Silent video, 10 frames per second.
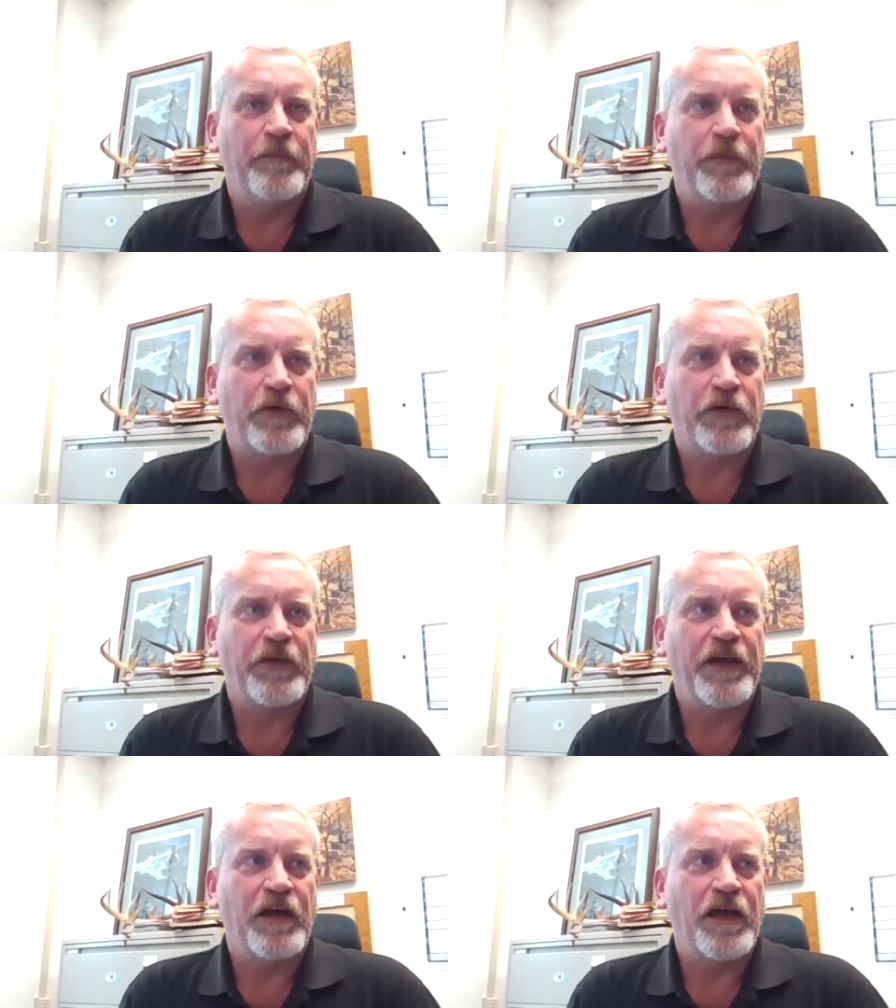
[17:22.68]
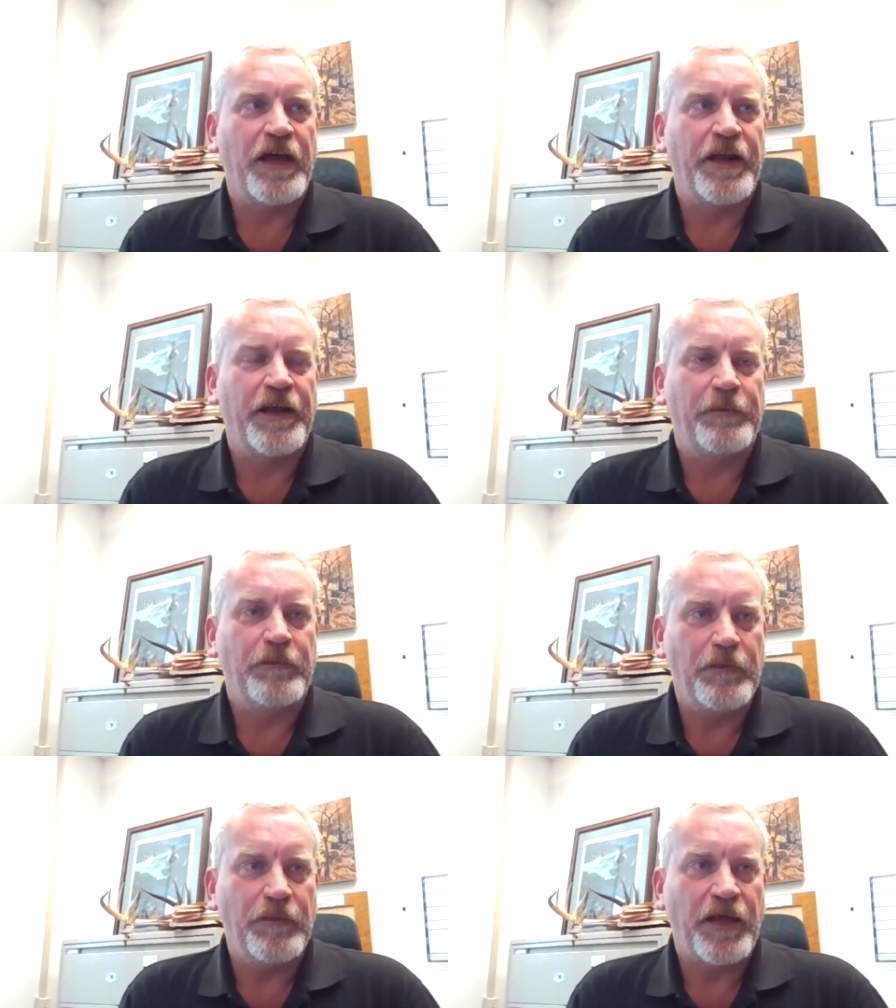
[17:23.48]
early on,
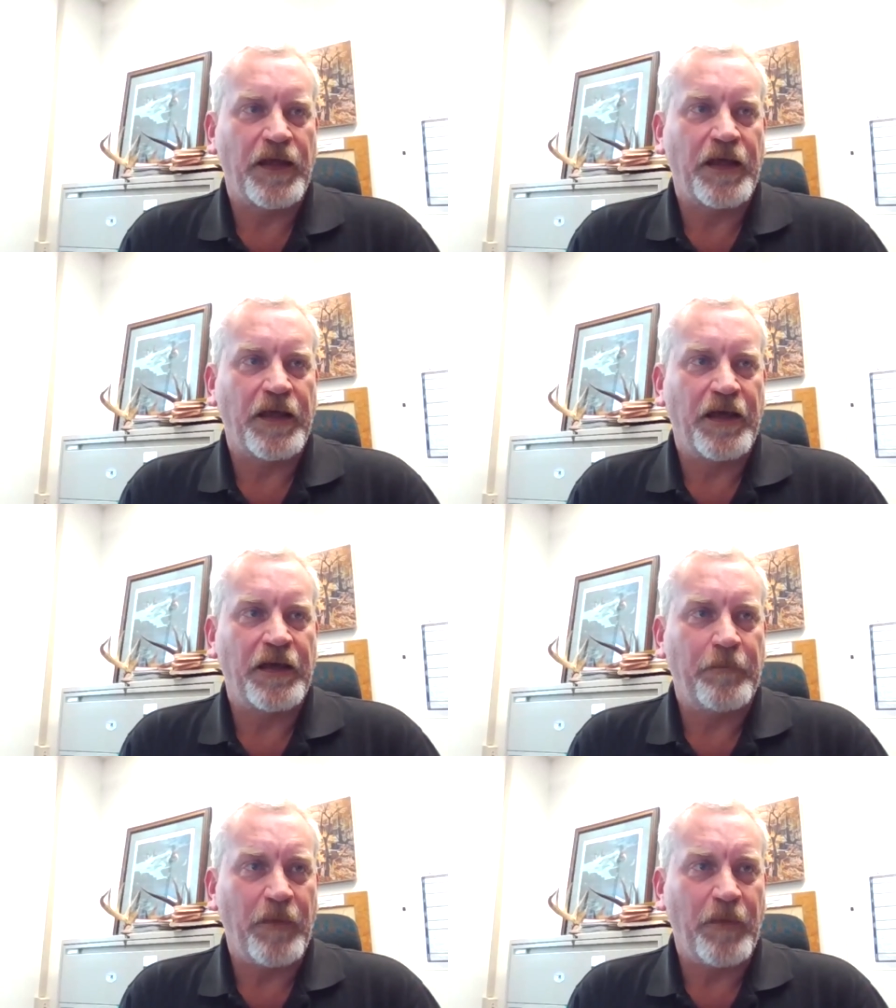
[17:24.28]
a